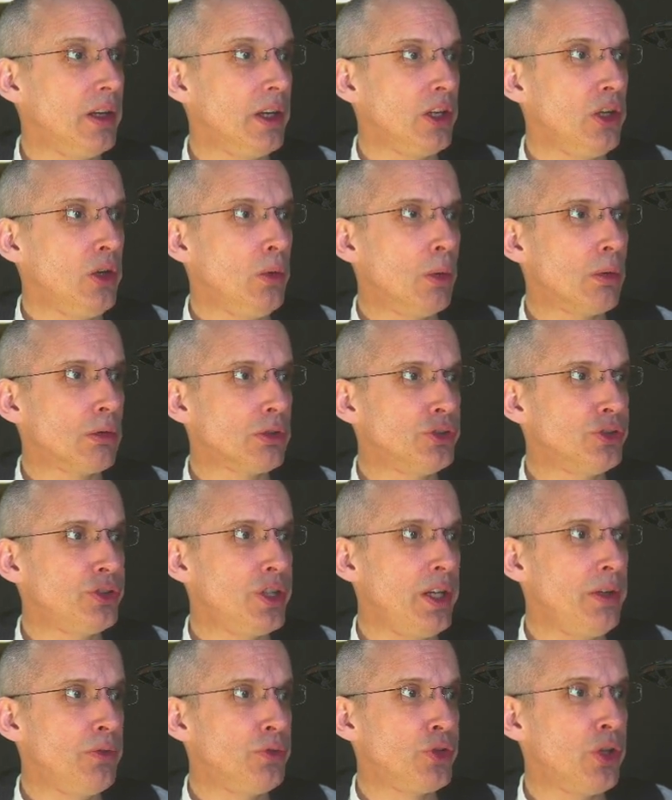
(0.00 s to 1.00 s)
You will
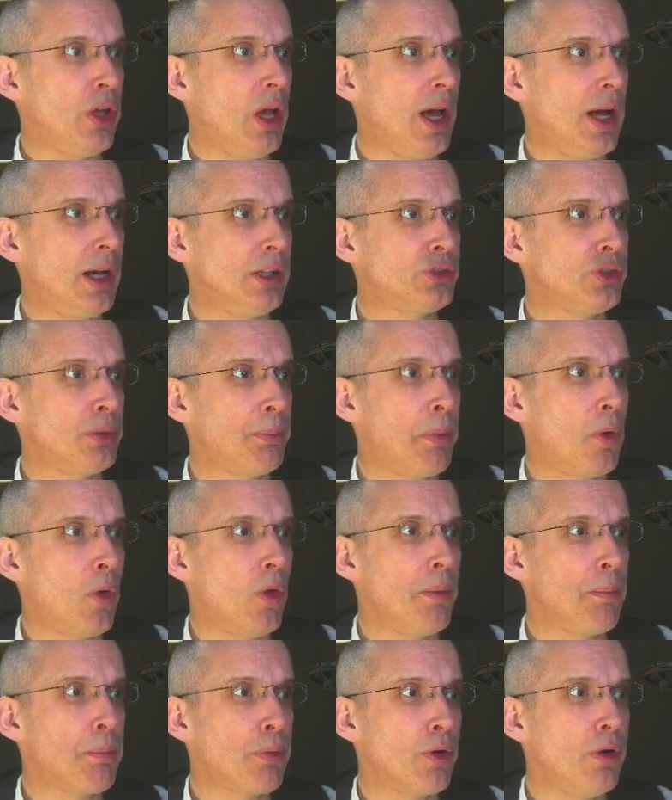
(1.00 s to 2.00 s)
receive
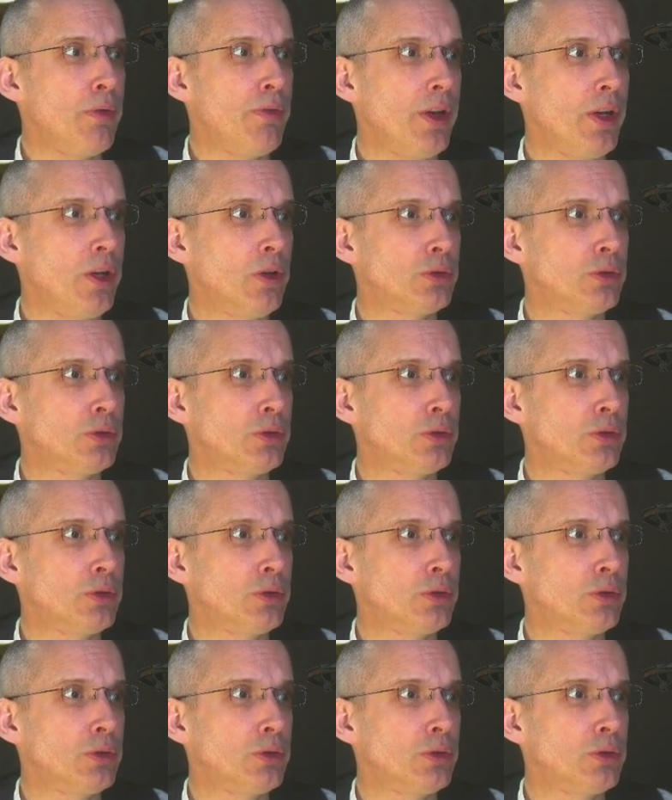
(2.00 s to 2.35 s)
support improving